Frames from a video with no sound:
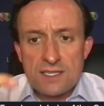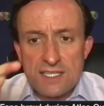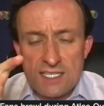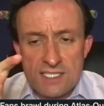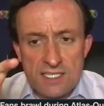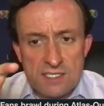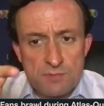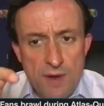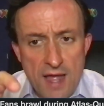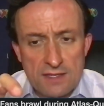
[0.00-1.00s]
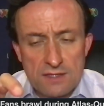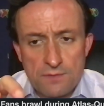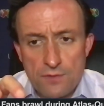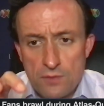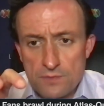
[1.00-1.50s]
This is banned
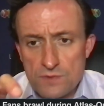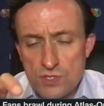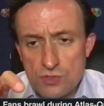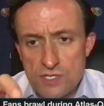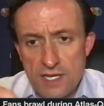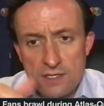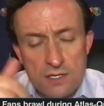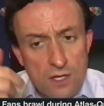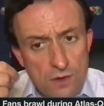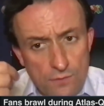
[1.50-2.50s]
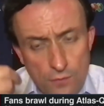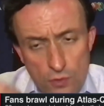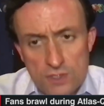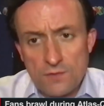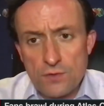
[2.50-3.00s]
from Tuesday
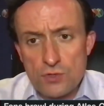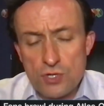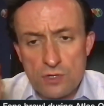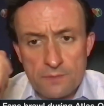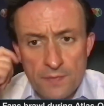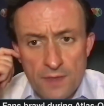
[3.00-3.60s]
for the future.